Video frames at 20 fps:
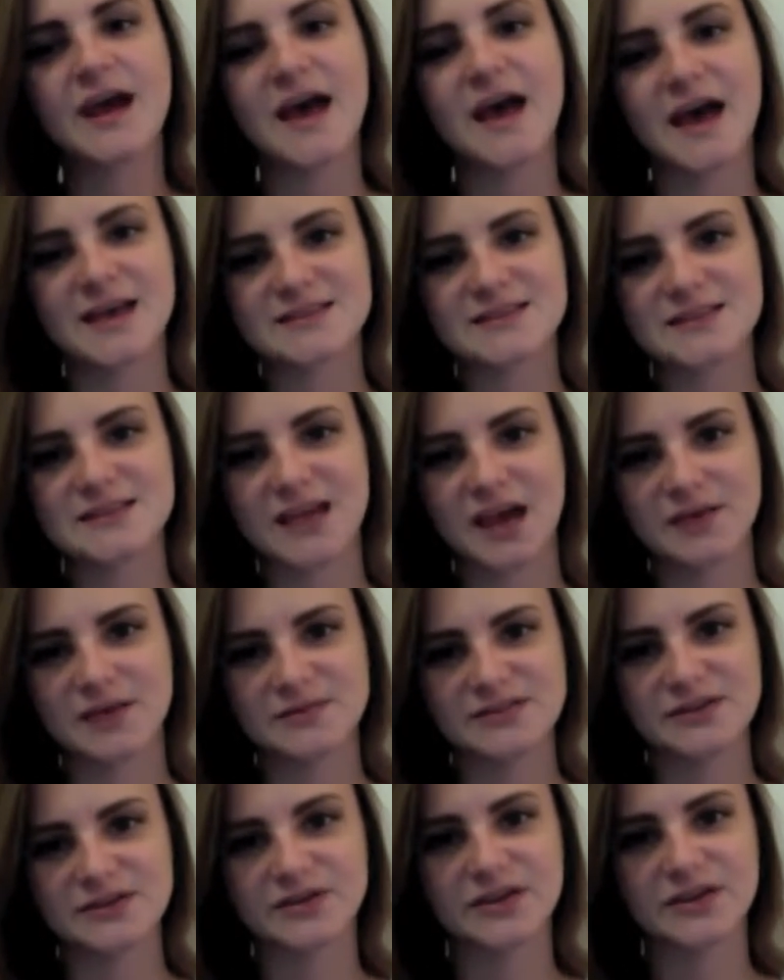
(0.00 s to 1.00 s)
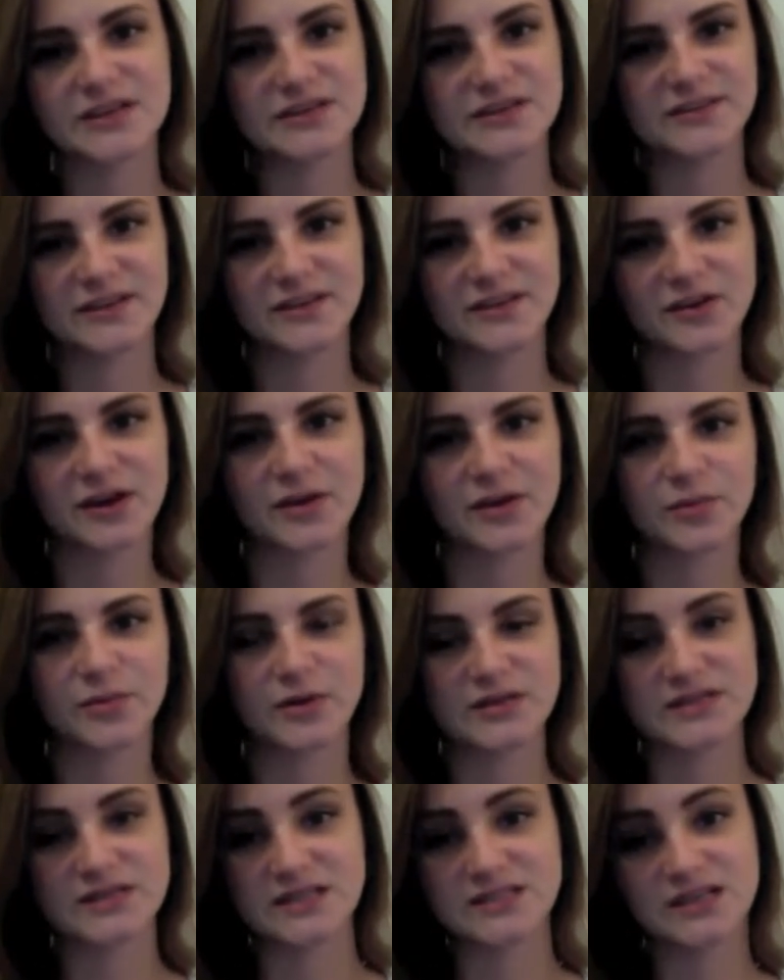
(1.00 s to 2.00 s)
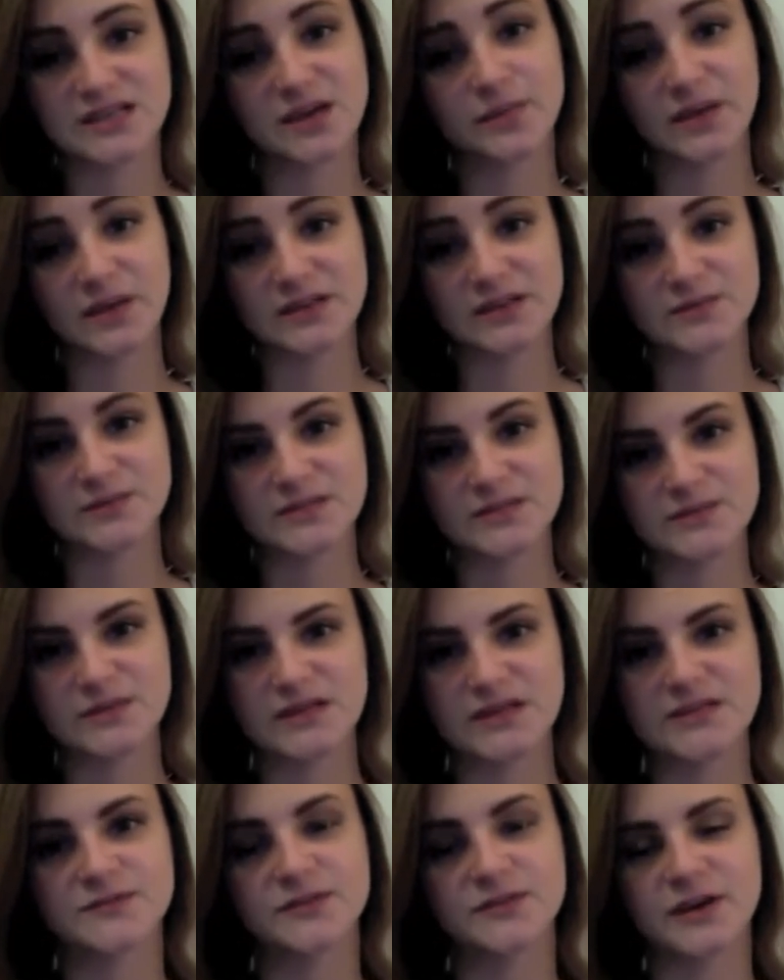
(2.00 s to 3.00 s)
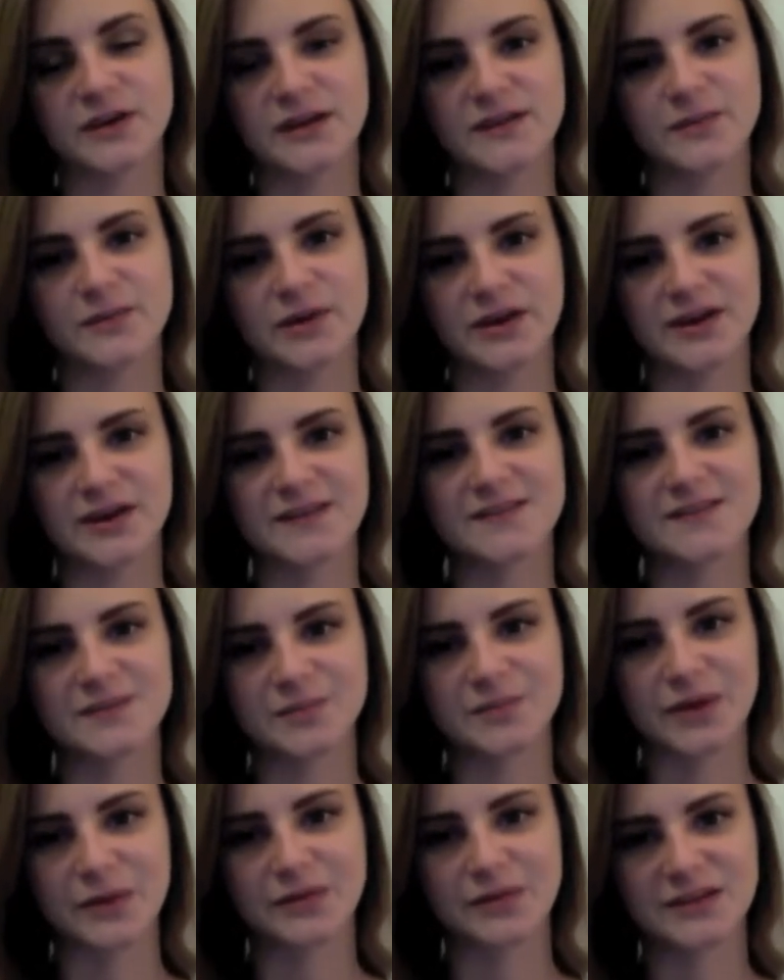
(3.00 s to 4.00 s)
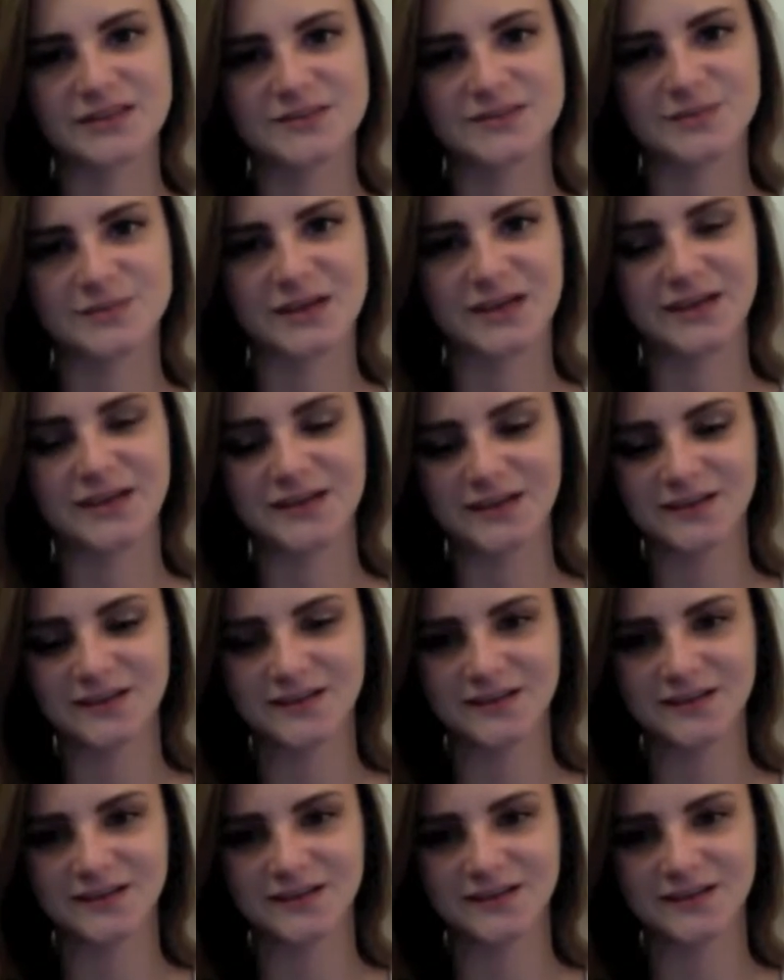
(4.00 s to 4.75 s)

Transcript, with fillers: As a capstone, each fifth grader presents a commencement speech for an experience in public speaking.